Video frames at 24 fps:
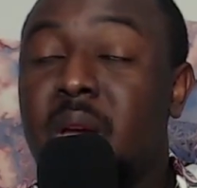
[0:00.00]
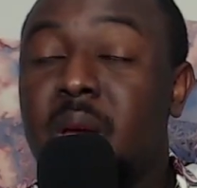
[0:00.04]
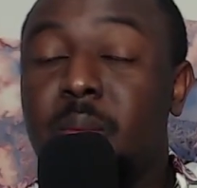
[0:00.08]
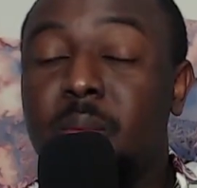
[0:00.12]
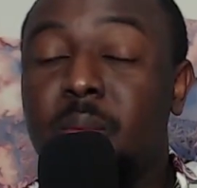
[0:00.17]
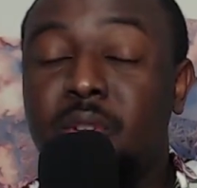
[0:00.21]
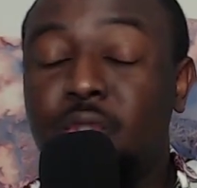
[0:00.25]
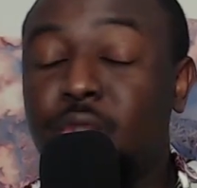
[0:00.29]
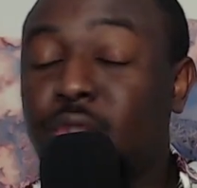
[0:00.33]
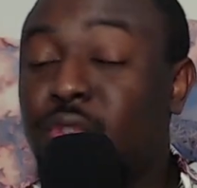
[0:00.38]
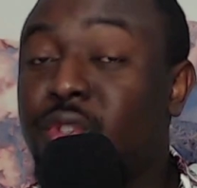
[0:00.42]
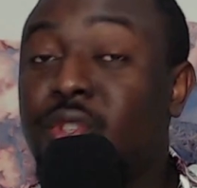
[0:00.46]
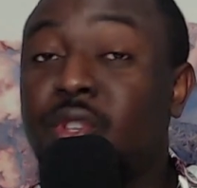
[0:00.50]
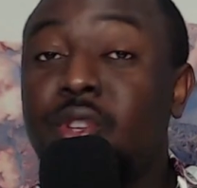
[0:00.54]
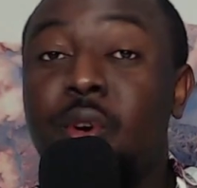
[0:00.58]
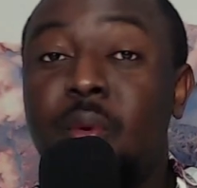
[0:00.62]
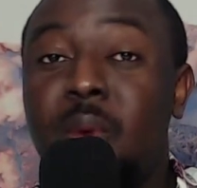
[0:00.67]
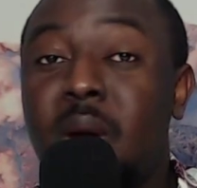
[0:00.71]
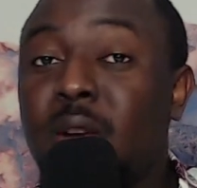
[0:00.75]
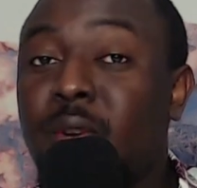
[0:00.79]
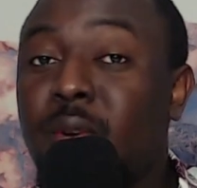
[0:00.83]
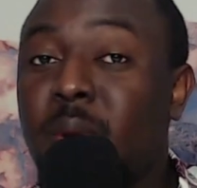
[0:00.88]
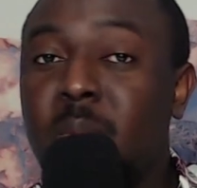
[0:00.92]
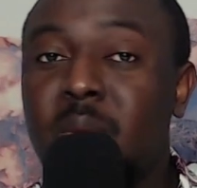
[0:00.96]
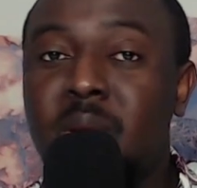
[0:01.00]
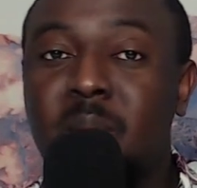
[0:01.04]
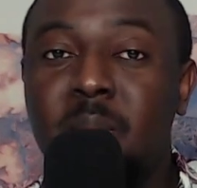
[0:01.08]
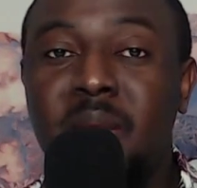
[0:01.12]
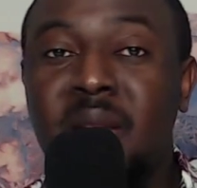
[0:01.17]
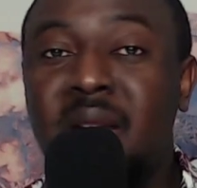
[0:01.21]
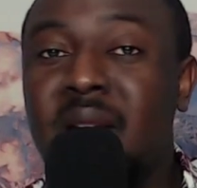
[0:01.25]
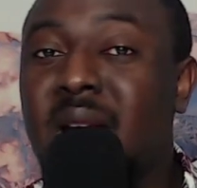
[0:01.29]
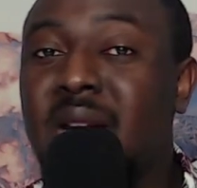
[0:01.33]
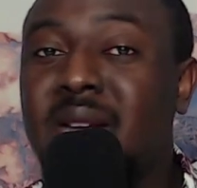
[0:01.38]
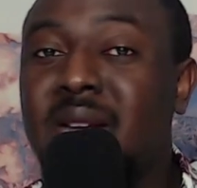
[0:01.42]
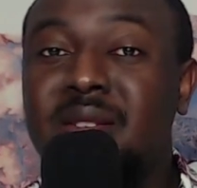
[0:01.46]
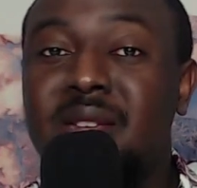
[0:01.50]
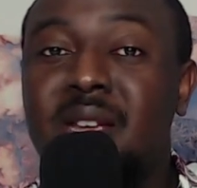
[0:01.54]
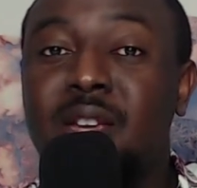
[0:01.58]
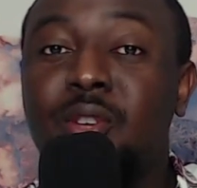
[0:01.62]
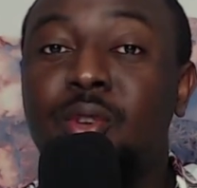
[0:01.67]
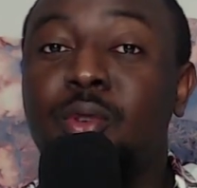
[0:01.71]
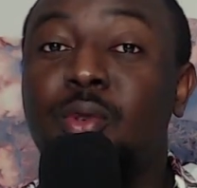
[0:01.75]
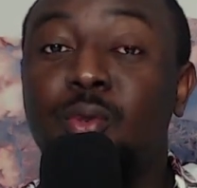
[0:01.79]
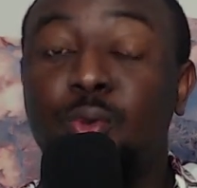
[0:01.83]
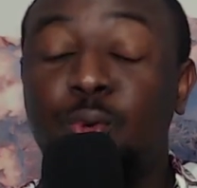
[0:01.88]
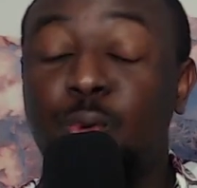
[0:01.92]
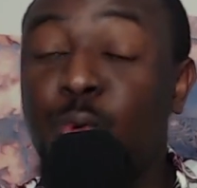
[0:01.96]
but you soon randomly. I mean, can't say
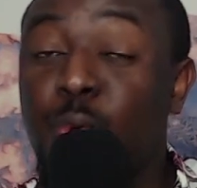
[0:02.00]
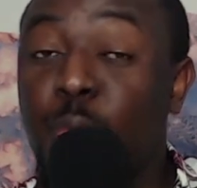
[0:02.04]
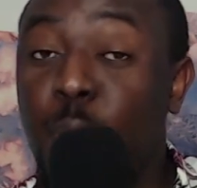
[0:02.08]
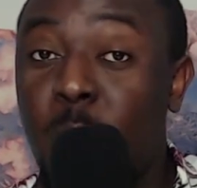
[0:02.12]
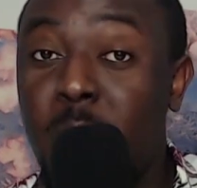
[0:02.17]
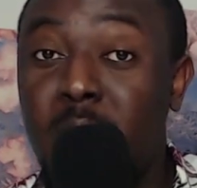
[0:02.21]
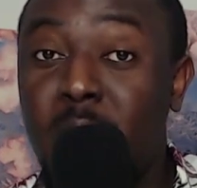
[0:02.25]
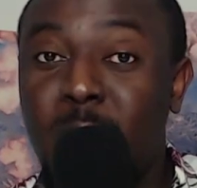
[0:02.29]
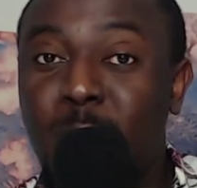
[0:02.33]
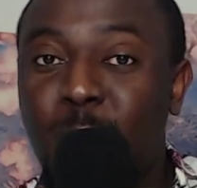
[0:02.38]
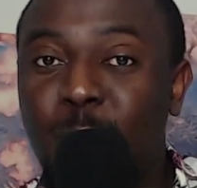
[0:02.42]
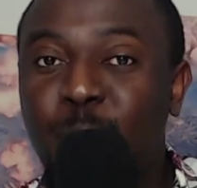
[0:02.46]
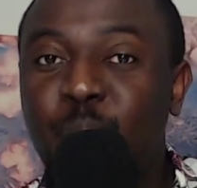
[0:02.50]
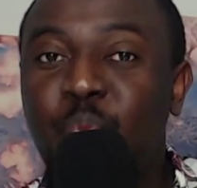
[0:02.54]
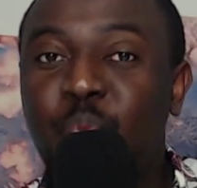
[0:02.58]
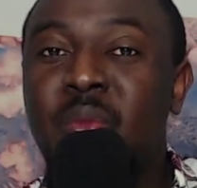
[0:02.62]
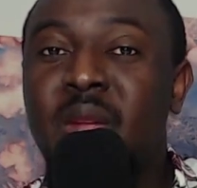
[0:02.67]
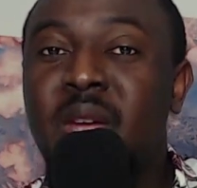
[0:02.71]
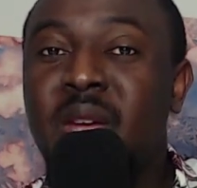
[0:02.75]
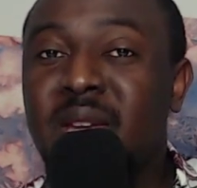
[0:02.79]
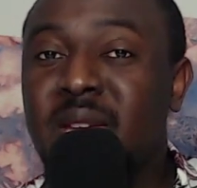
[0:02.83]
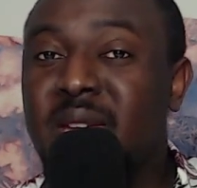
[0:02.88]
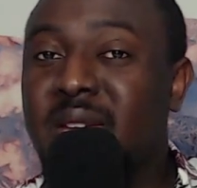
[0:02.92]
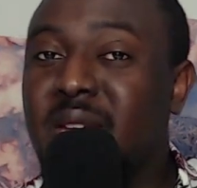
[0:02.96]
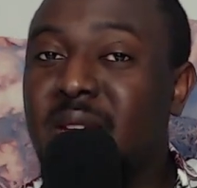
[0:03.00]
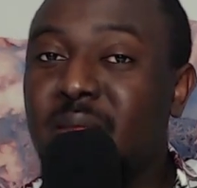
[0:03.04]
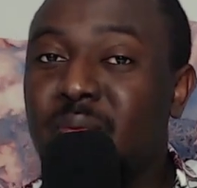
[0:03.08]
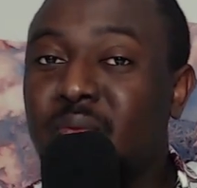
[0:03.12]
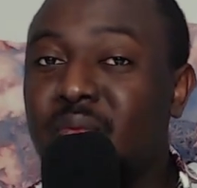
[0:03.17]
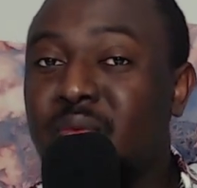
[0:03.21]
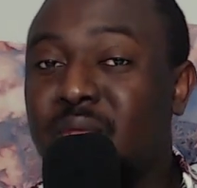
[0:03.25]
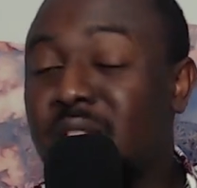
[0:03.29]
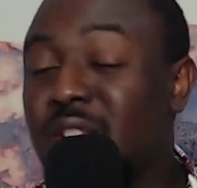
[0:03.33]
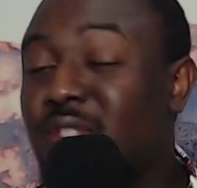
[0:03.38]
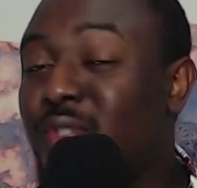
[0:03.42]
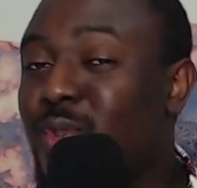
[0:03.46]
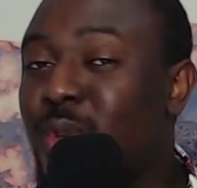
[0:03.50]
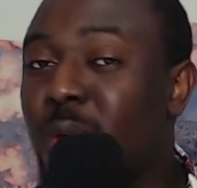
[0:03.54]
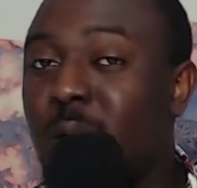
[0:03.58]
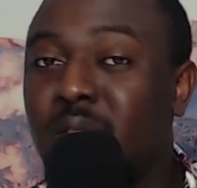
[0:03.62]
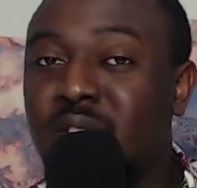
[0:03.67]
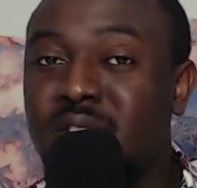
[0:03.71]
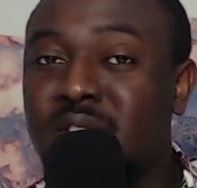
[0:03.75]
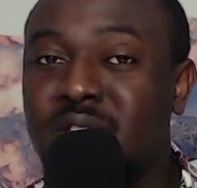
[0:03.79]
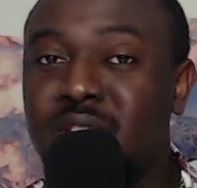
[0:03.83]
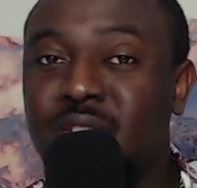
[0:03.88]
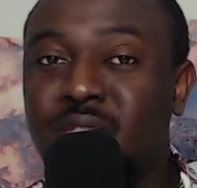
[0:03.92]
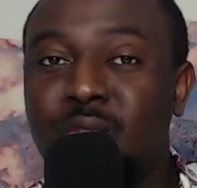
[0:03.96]
you do well in these
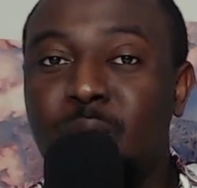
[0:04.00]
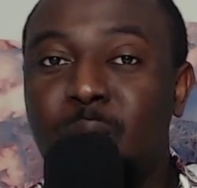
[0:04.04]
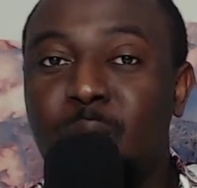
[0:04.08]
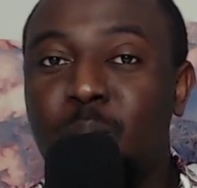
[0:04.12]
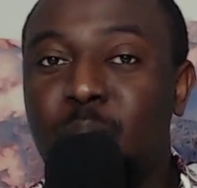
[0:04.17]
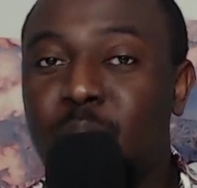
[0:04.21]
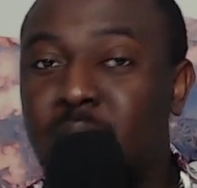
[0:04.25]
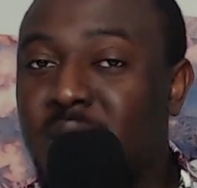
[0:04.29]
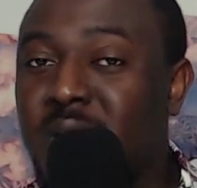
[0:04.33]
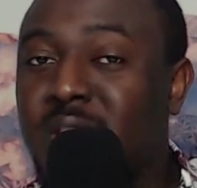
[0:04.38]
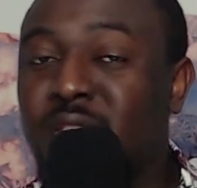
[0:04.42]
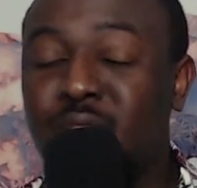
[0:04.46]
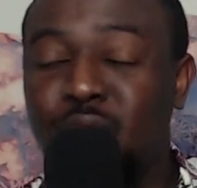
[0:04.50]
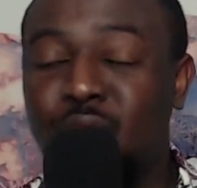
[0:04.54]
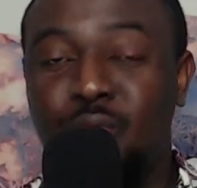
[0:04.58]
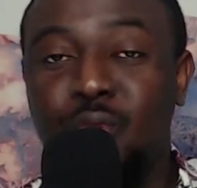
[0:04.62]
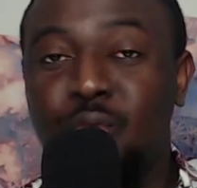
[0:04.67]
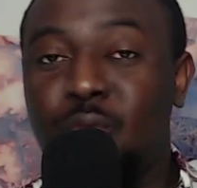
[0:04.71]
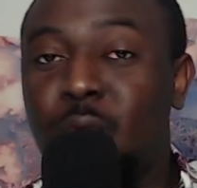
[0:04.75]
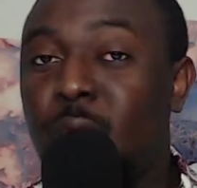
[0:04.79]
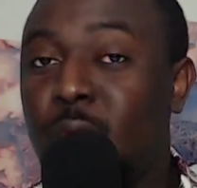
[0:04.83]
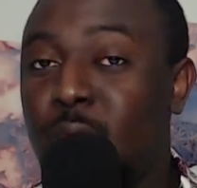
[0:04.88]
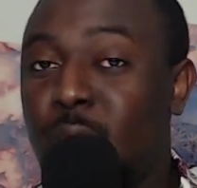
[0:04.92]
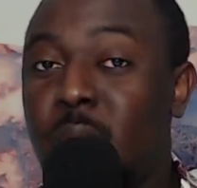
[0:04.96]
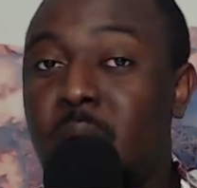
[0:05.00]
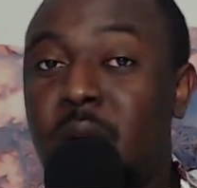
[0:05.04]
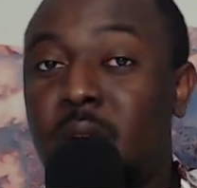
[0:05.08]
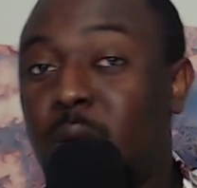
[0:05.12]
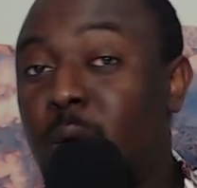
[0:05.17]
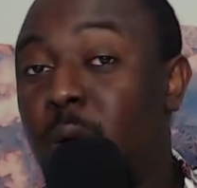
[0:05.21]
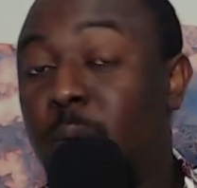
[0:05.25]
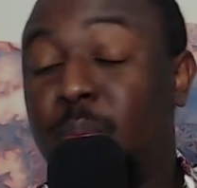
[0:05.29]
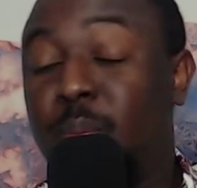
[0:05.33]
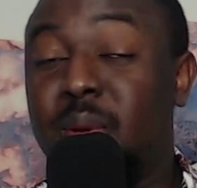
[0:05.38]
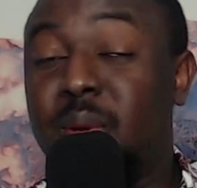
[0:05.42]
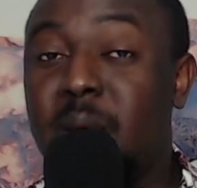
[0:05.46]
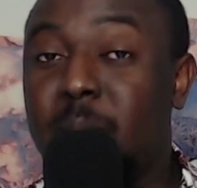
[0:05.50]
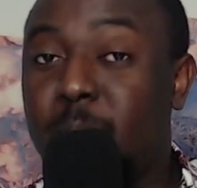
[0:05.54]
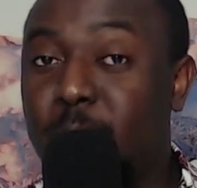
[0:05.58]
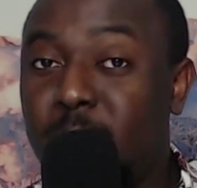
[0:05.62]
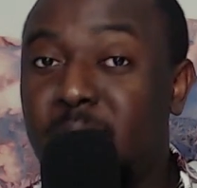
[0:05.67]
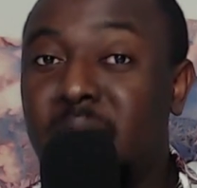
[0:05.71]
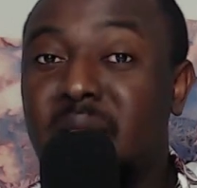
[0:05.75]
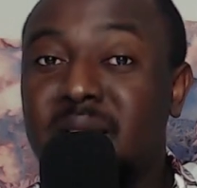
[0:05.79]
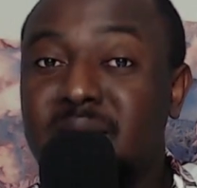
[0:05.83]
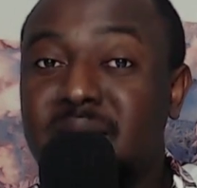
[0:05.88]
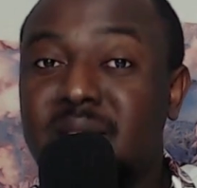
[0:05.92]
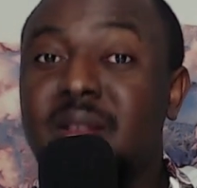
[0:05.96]
services, so please do not go and copy and
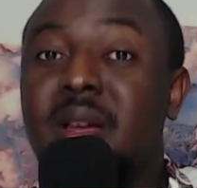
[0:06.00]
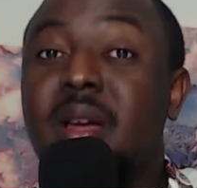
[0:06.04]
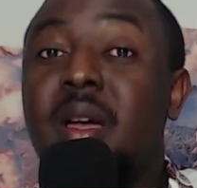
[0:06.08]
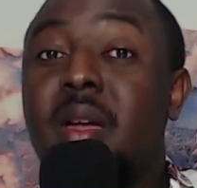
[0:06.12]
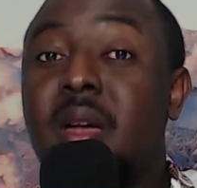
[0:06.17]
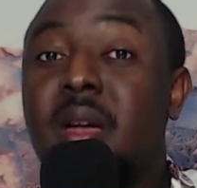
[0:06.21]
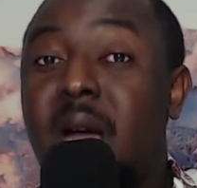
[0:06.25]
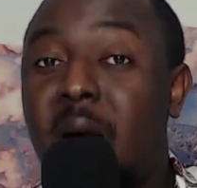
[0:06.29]
paste.